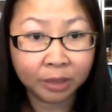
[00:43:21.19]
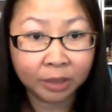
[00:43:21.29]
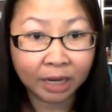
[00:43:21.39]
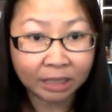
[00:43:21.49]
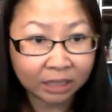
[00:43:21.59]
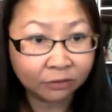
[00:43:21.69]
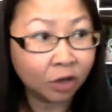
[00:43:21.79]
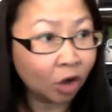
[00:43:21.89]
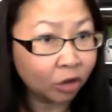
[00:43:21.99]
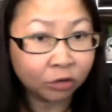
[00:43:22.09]
Antifa
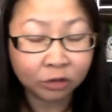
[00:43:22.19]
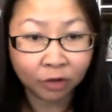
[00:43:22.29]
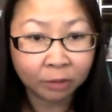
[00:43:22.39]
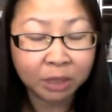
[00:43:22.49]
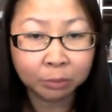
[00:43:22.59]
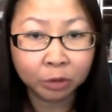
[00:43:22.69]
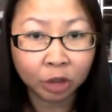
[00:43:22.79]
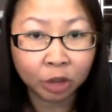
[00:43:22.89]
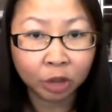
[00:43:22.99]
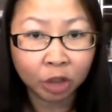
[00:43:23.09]
and all those fun
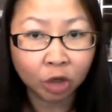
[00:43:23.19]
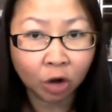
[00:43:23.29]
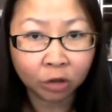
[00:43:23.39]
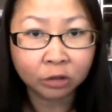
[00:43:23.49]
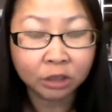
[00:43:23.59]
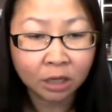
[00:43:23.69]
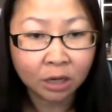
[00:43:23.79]
people, all those